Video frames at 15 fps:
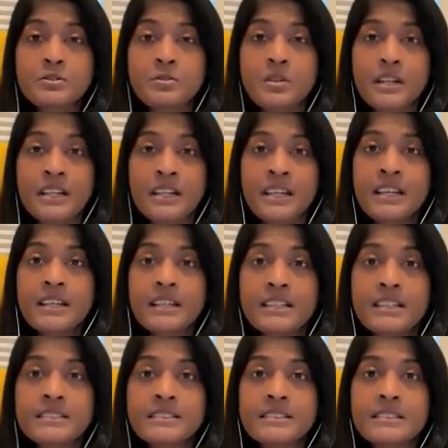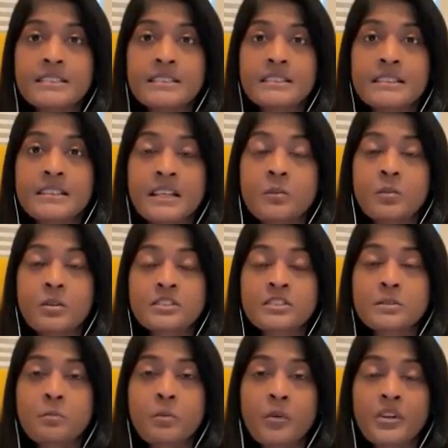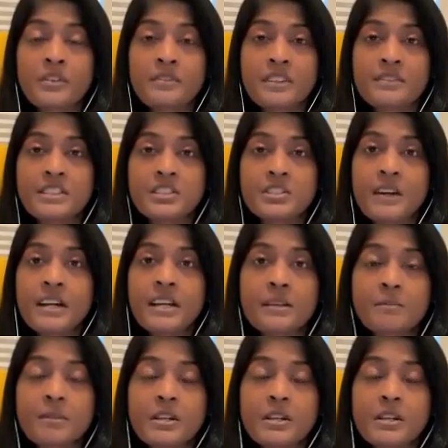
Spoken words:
to our kids like, what's the point of even trying?